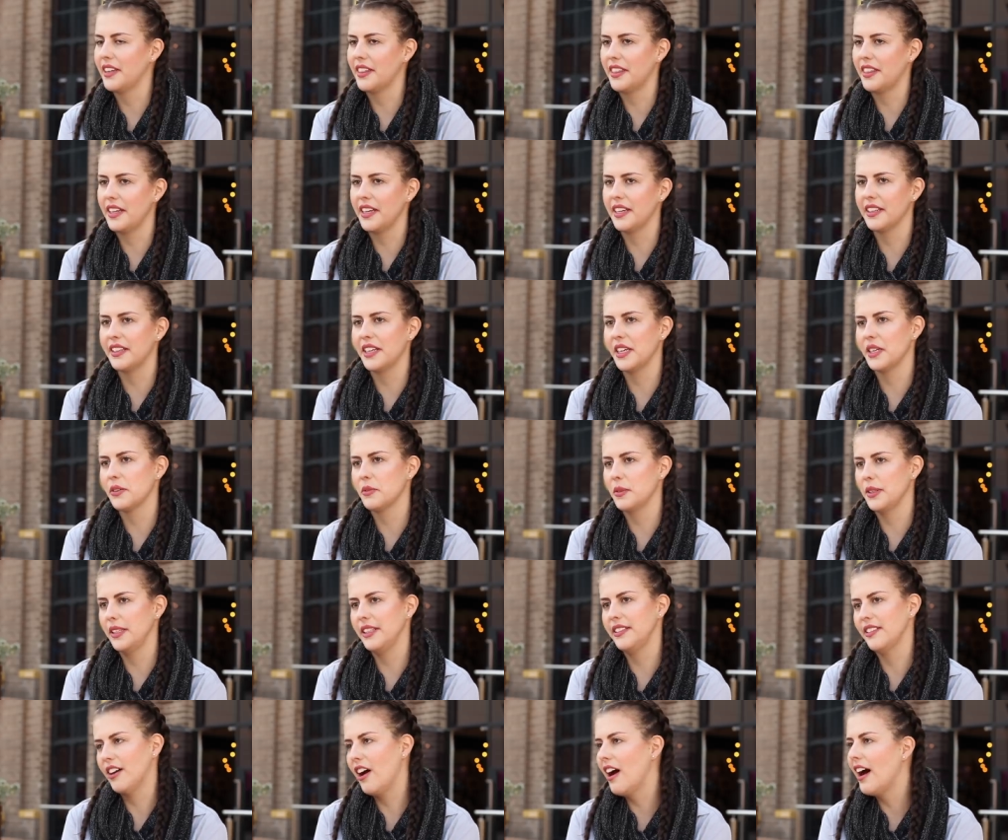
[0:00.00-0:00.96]
think they're
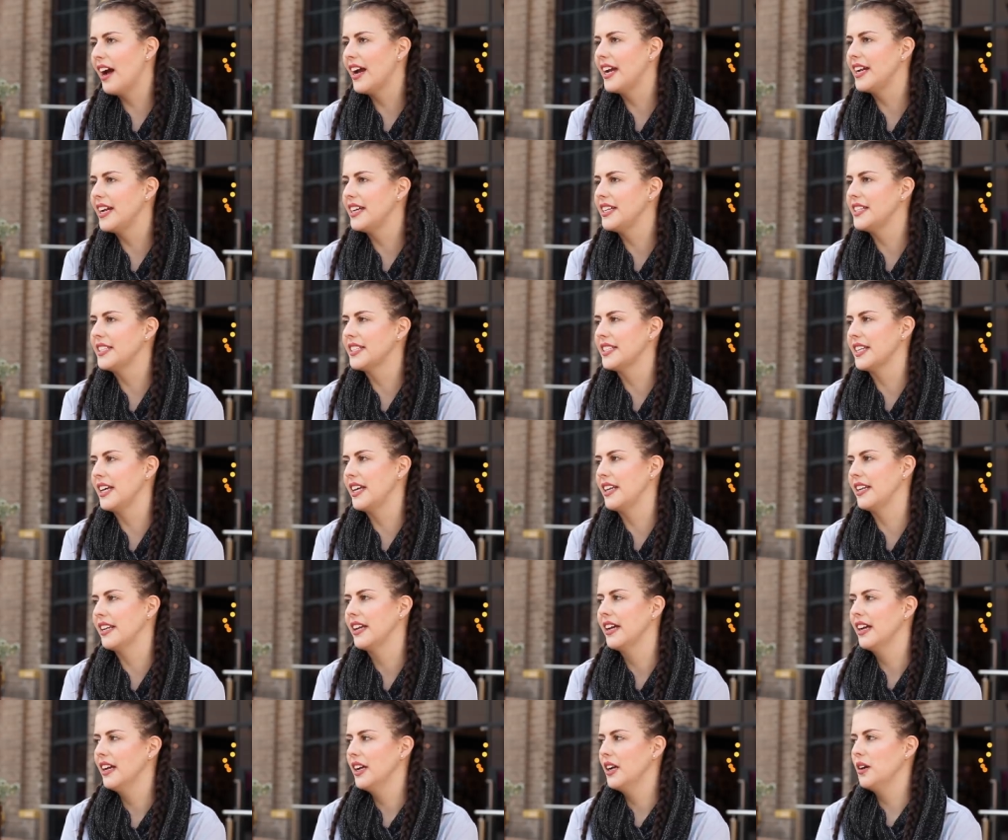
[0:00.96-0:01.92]
really nice and
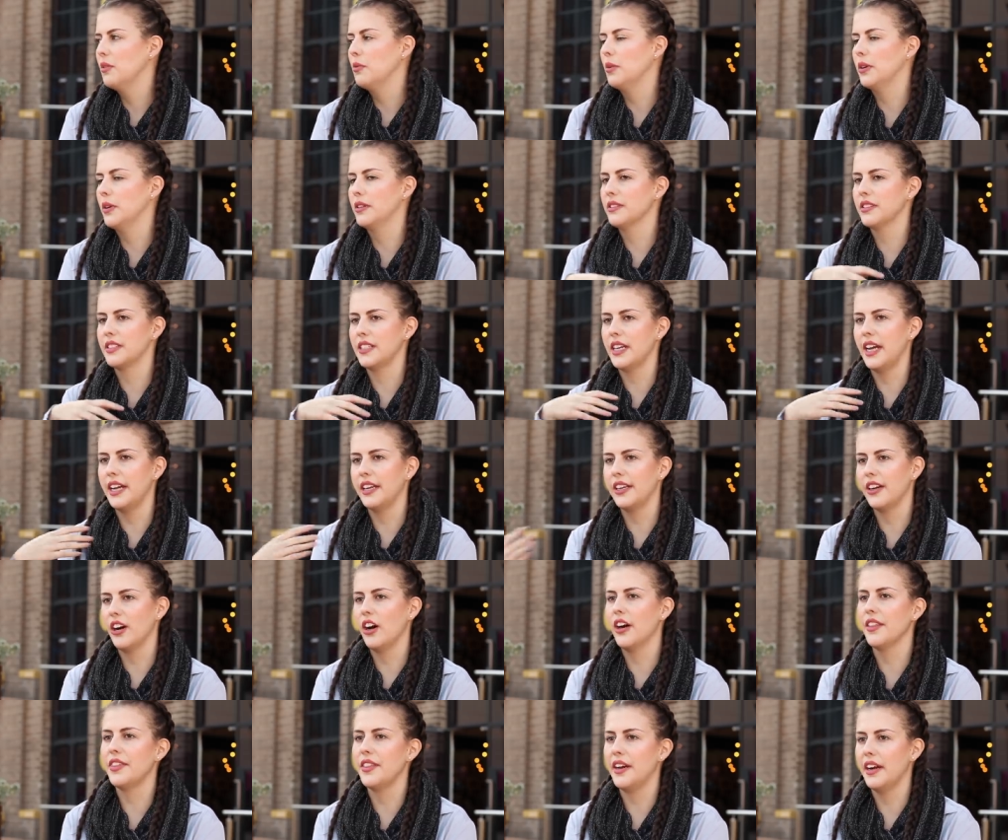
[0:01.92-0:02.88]
once I
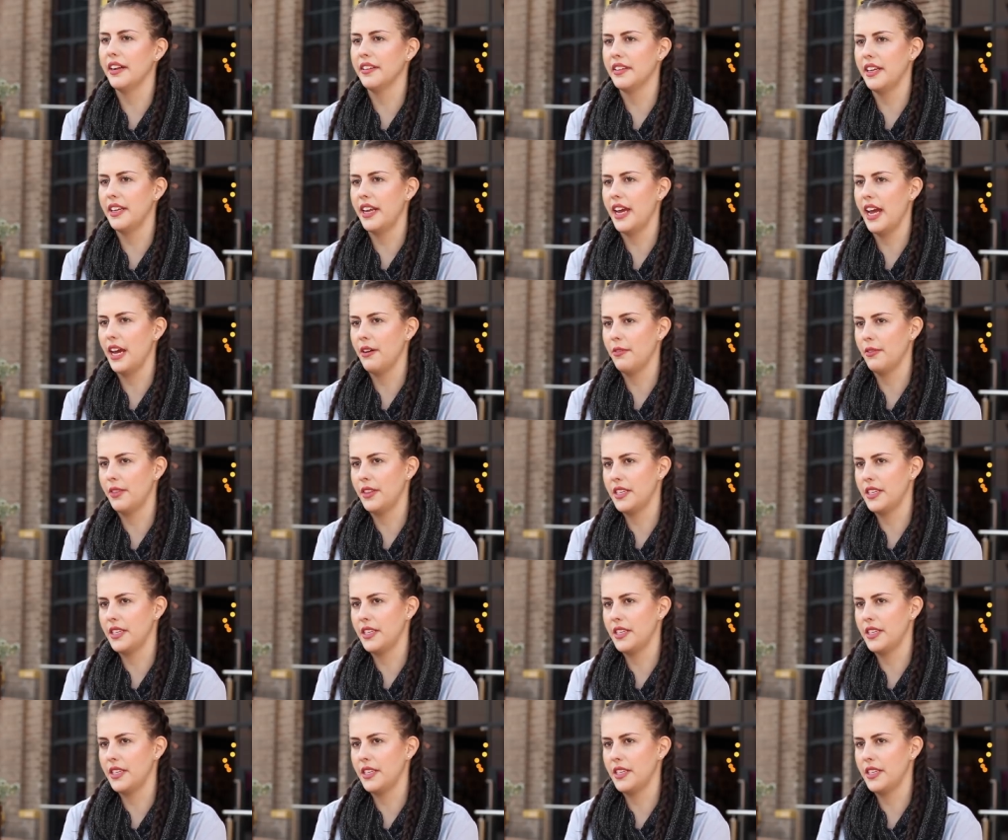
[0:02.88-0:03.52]
got there they have